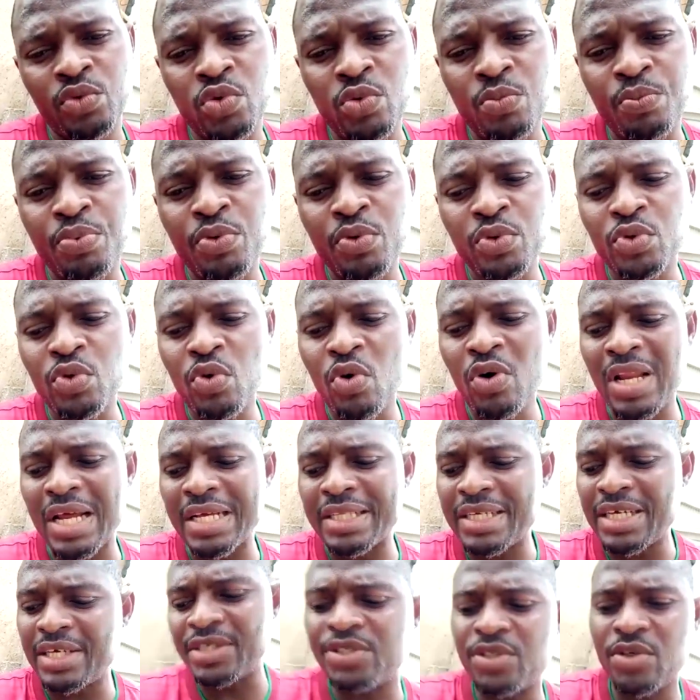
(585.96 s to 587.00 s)
put all
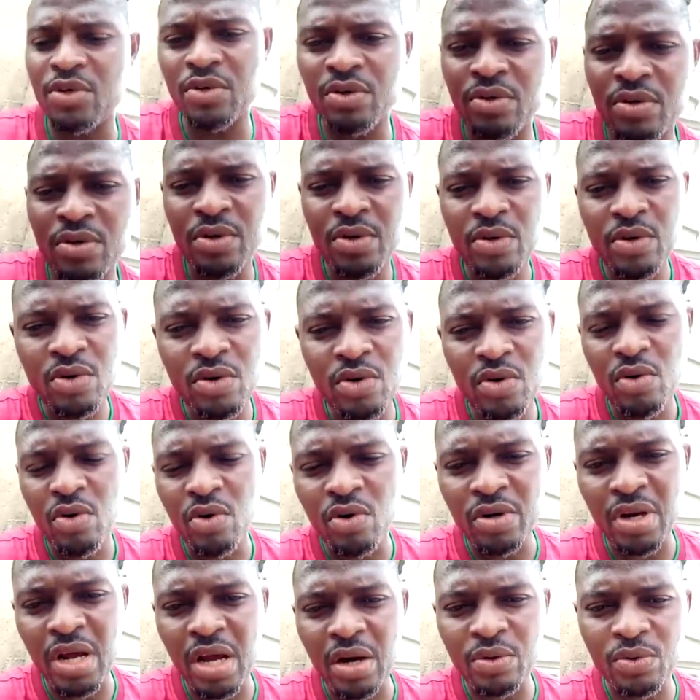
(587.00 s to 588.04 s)
attention
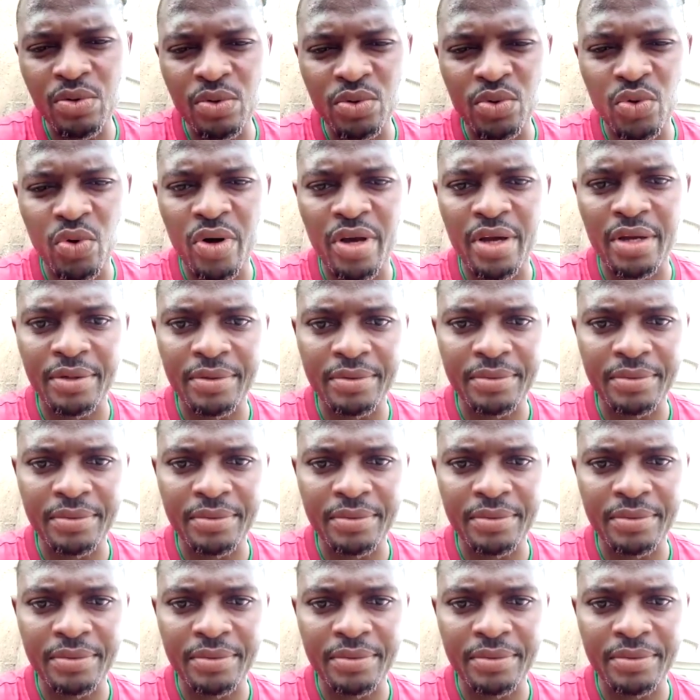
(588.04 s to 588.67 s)
on our crude oil